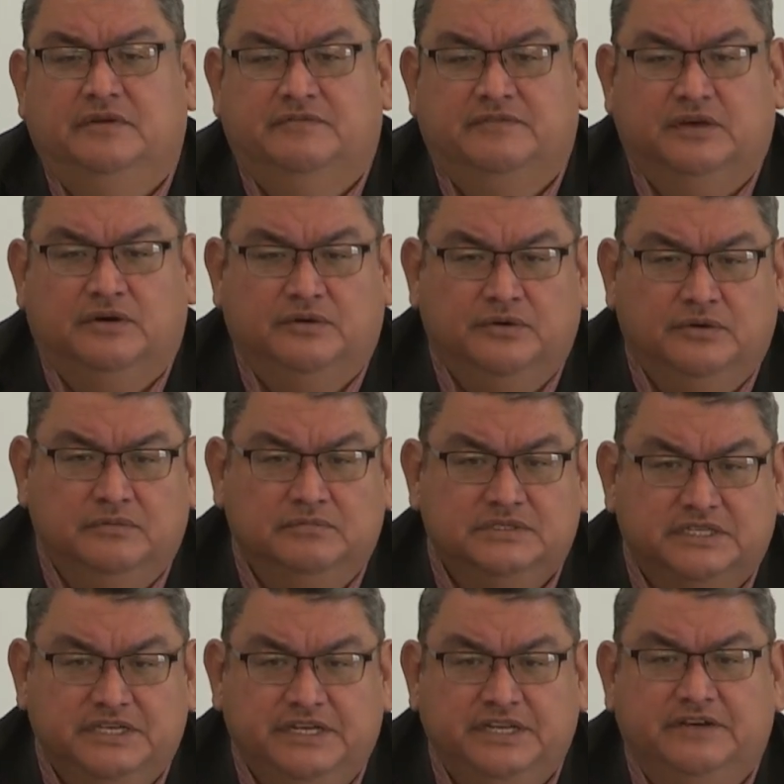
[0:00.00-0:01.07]
The homes,
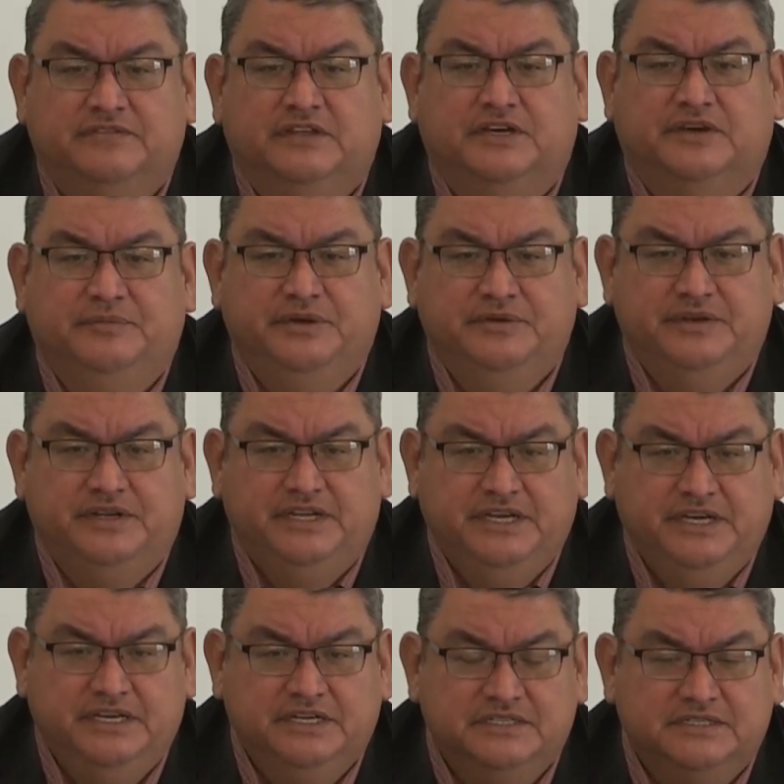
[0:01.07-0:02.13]
cleaning of the
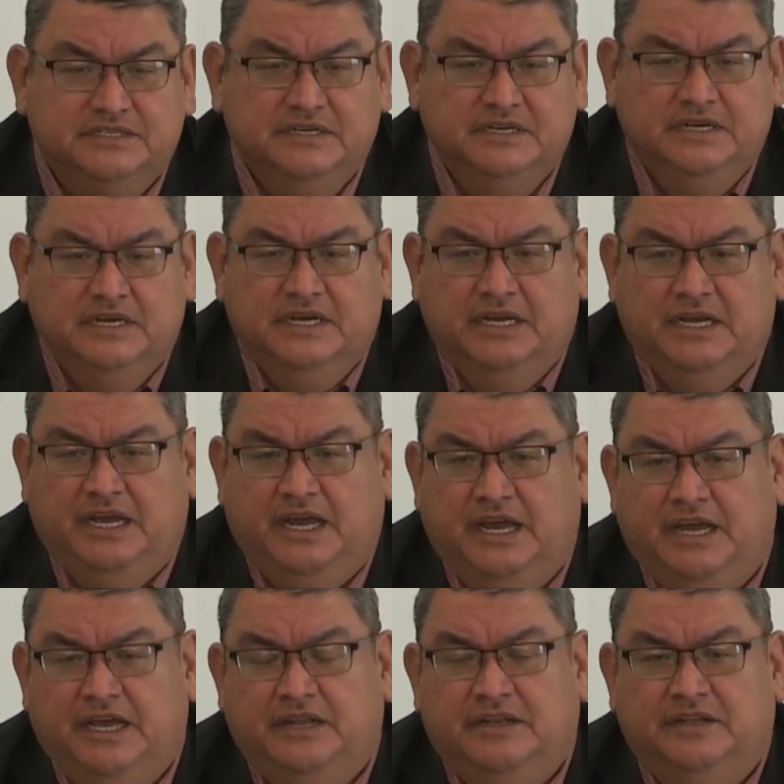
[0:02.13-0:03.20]
communities,
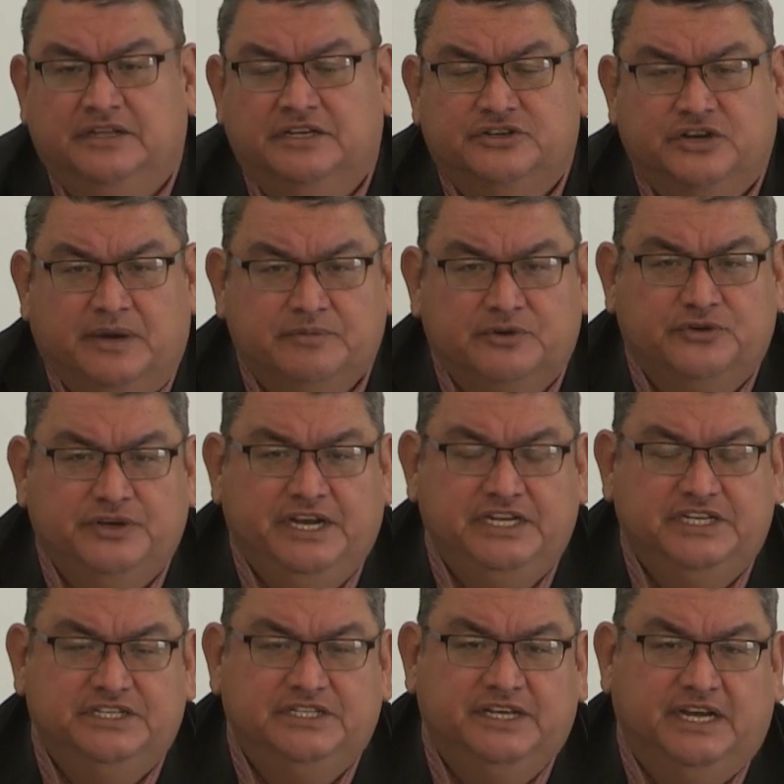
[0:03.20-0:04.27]
and the job
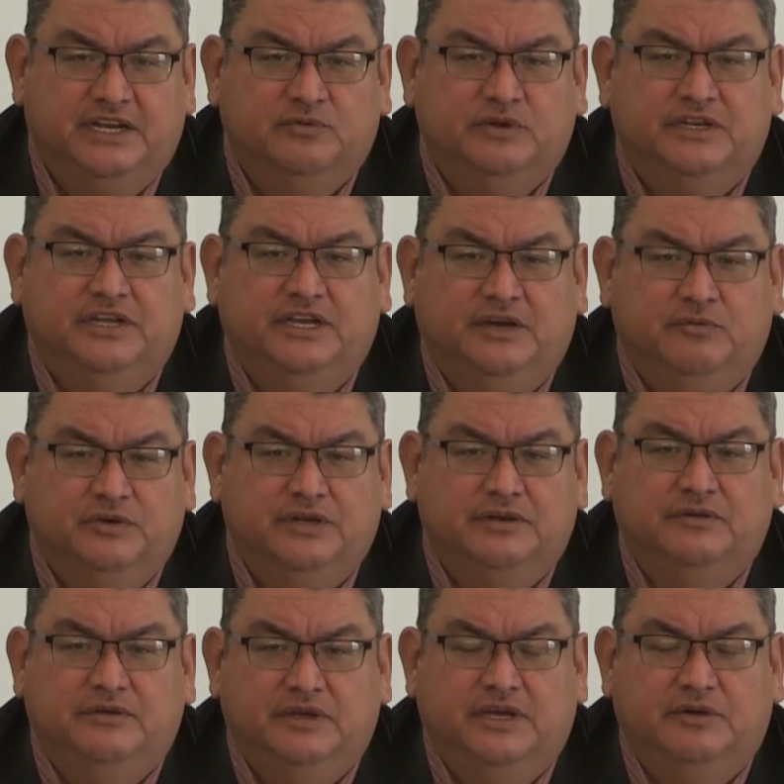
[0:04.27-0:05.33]
creation that it
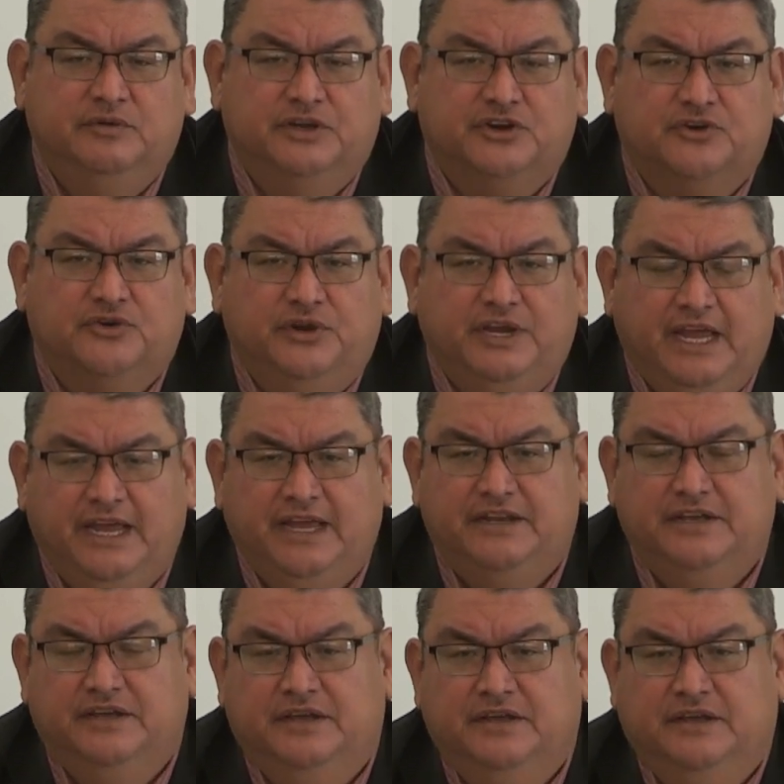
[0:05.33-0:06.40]
would
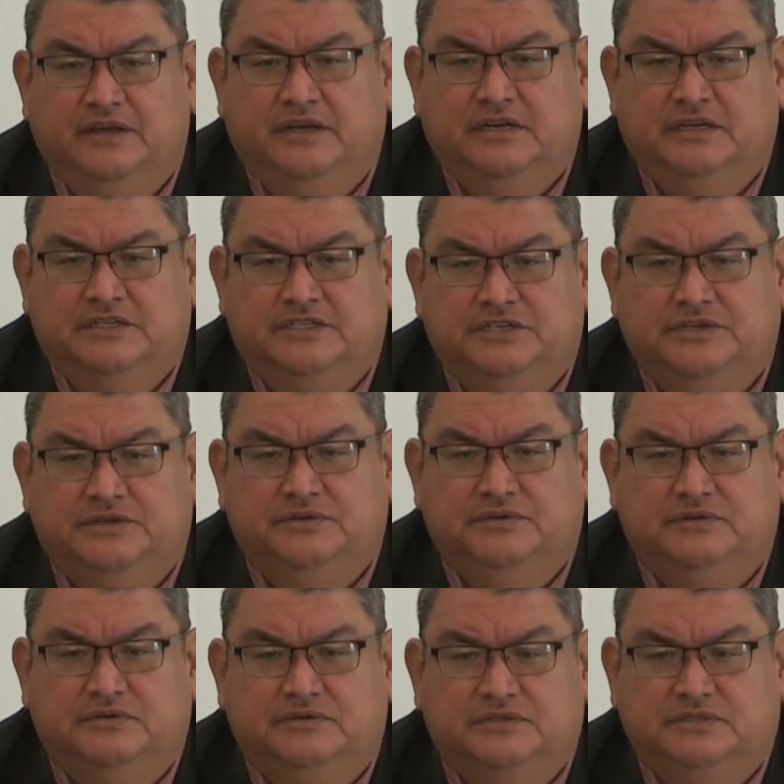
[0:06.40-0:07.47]
create to,
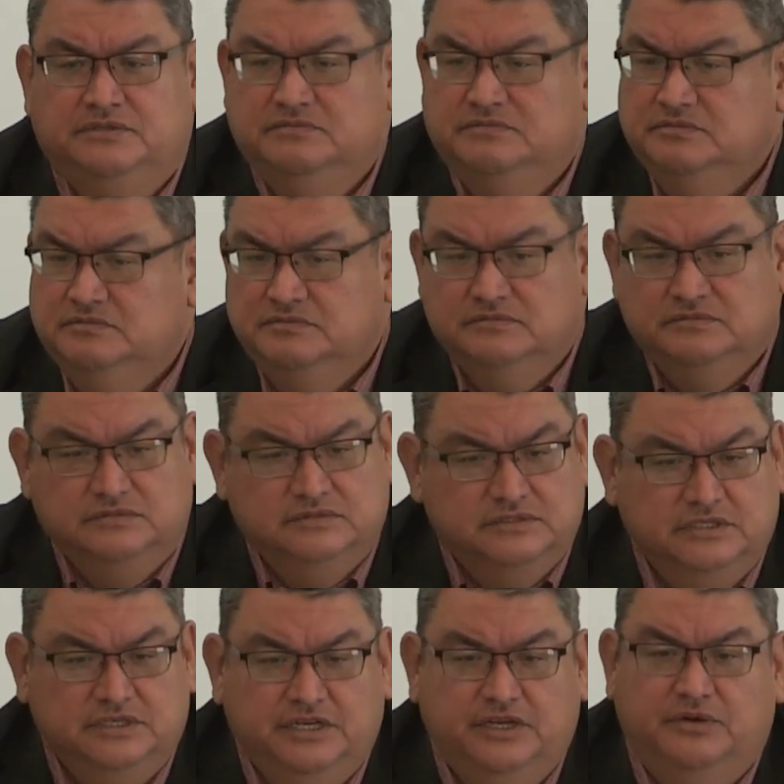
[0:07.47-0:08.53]

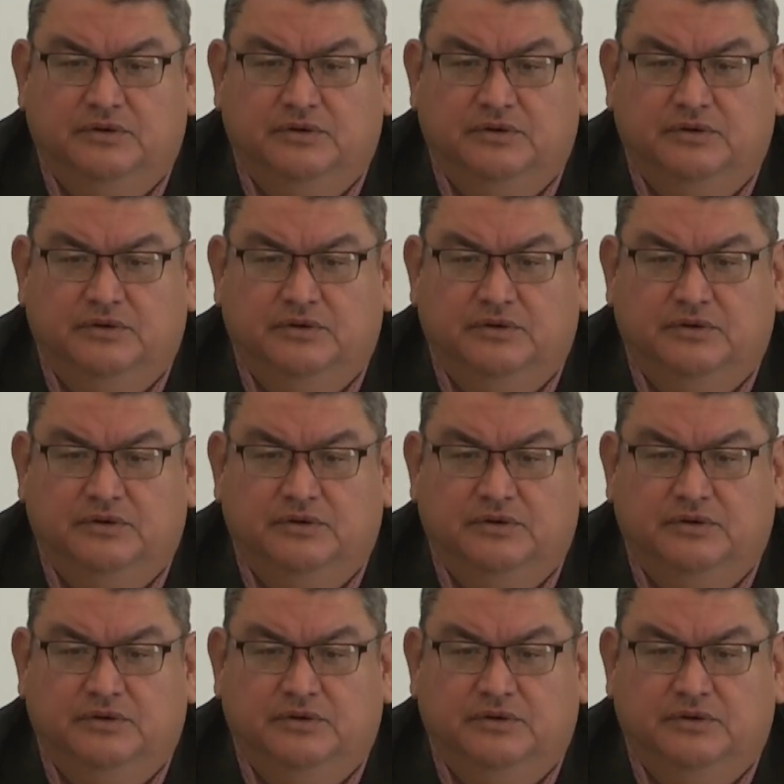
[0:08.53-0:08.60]
you